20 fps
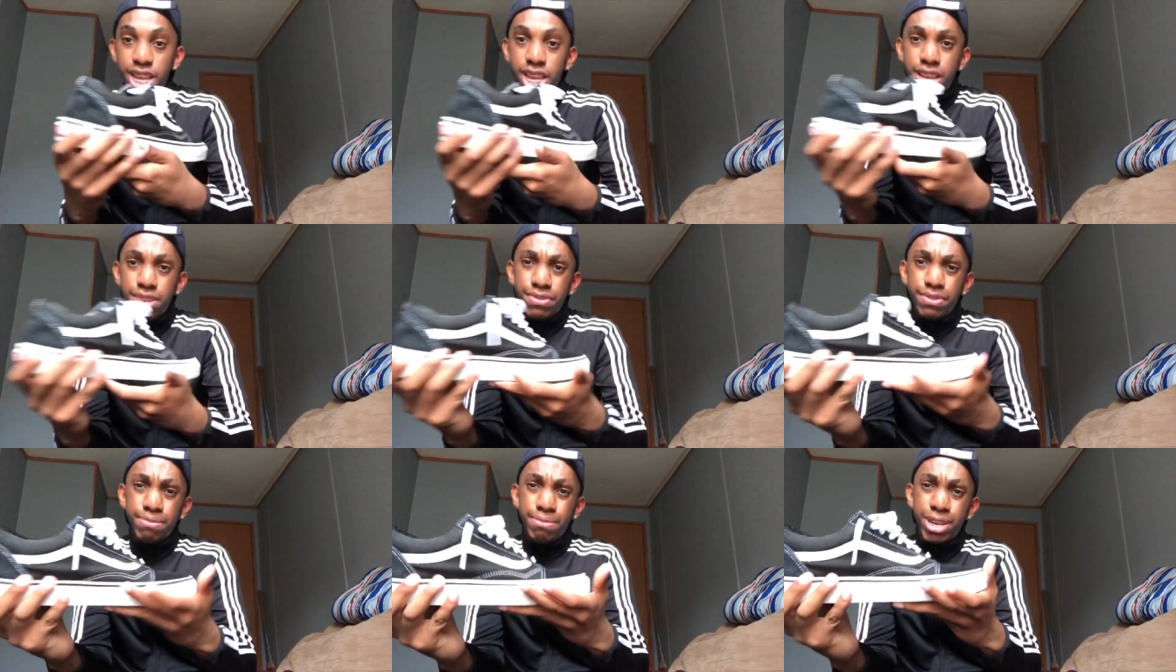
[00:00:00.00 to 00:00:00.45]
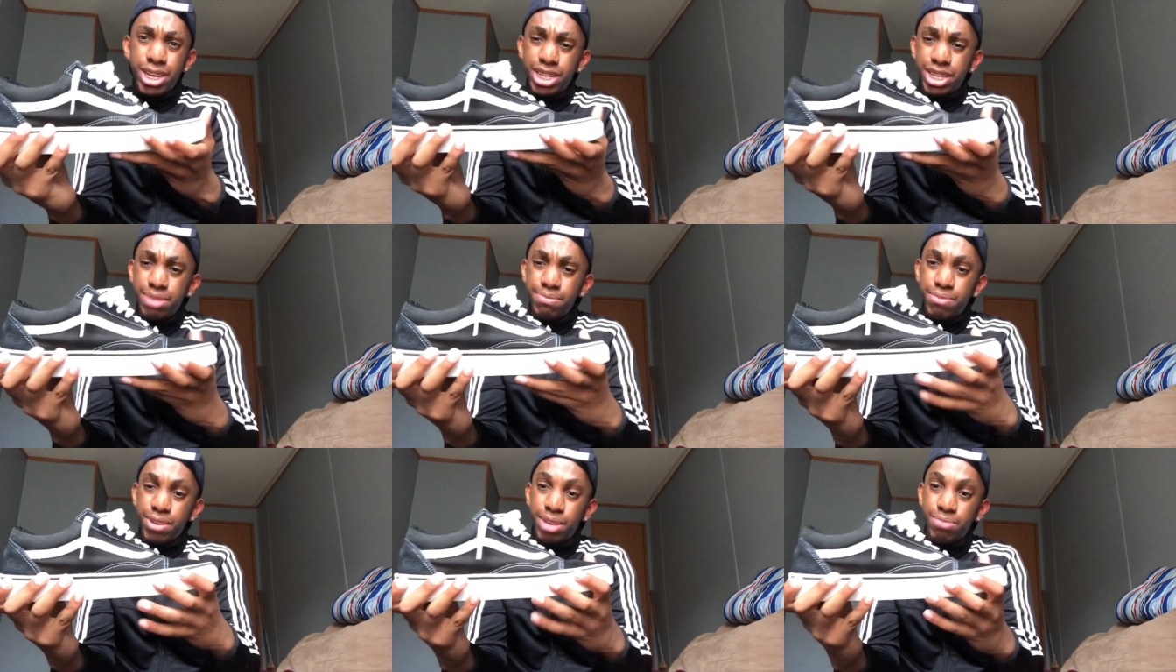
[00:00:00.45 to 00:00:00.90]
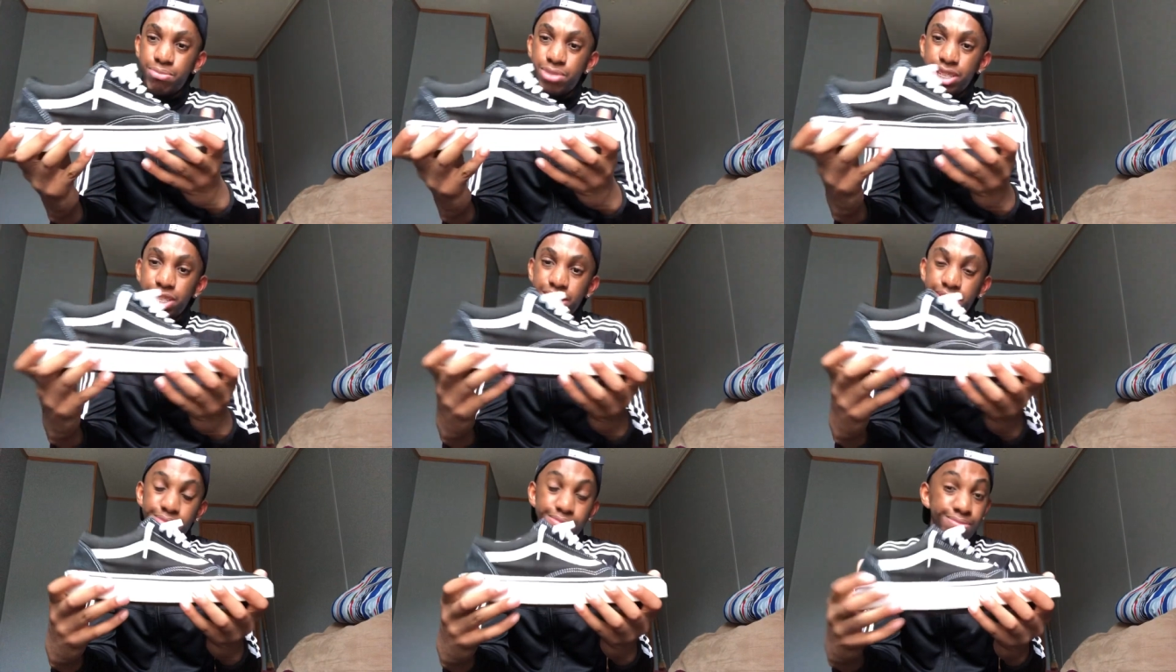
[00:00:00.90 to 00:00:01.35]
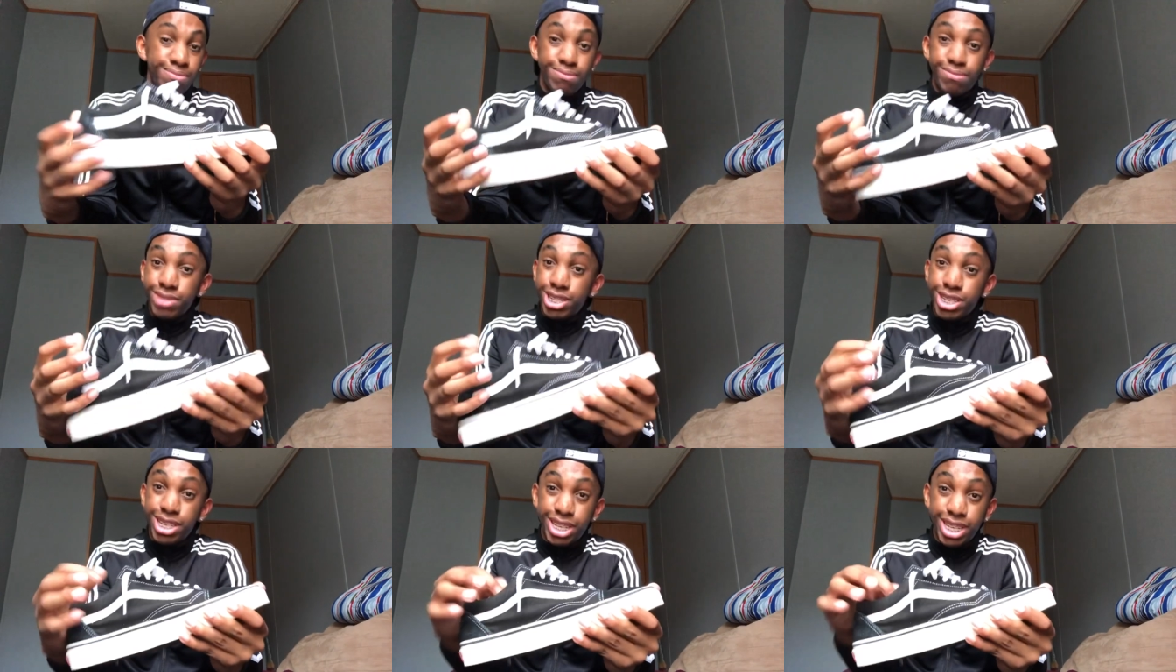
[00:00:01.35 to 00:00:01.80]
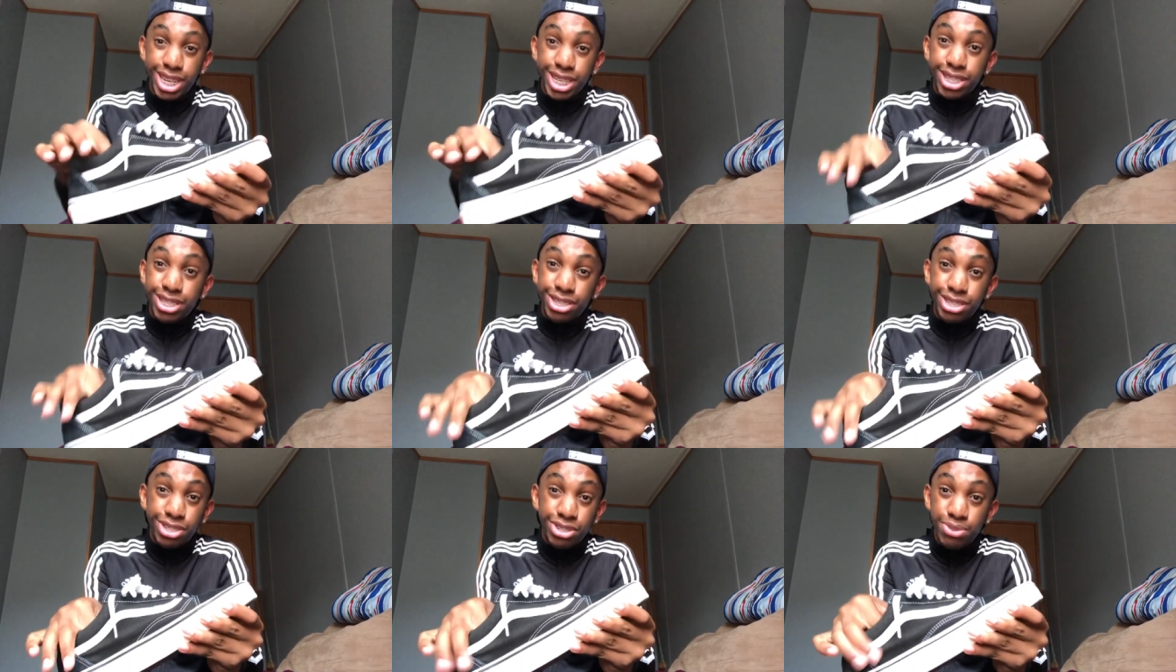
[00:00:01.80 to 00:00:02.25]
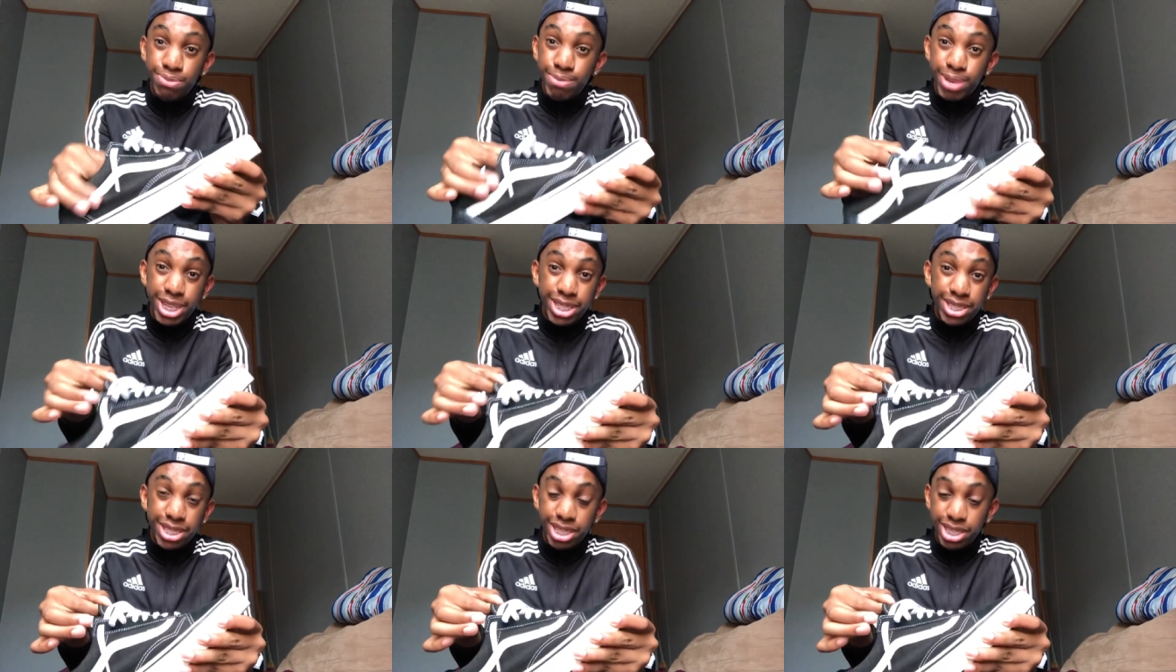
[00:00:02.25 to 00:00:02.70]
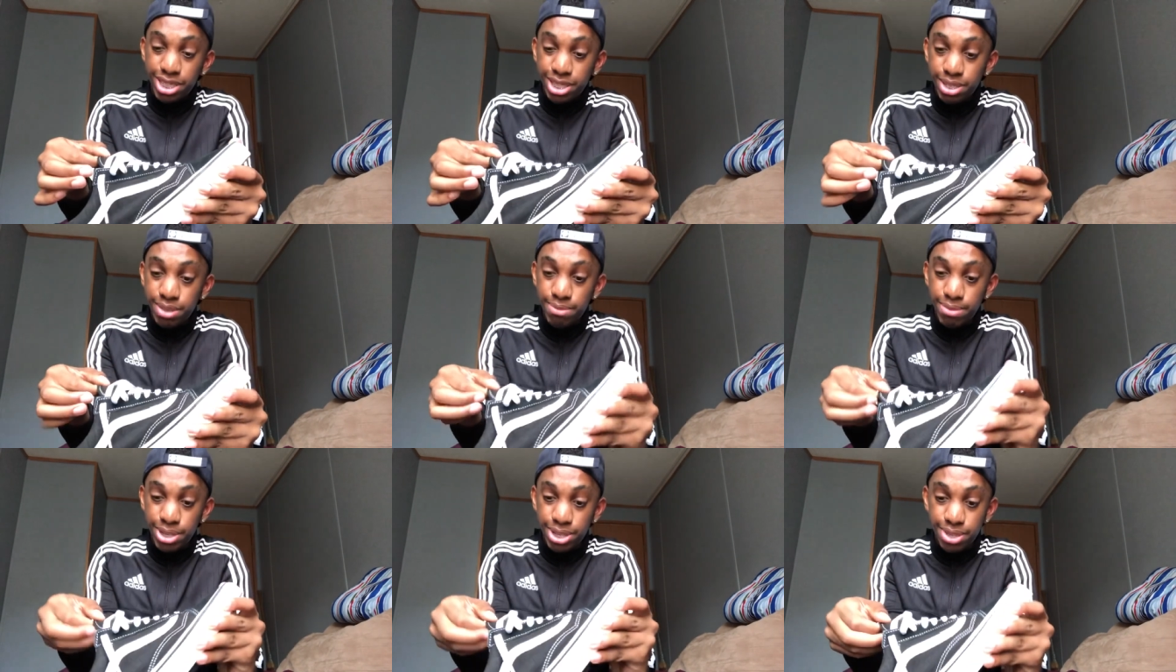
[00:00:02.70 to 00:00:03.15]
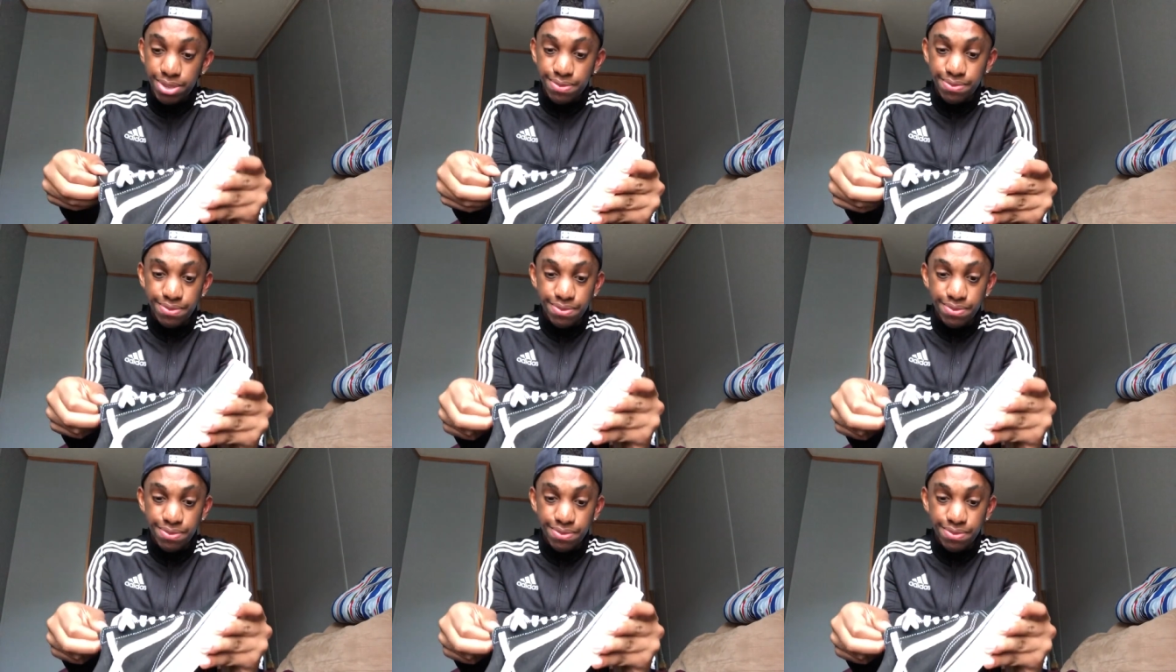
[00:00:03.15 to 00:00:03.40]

Everybody probably got this shoe basically, but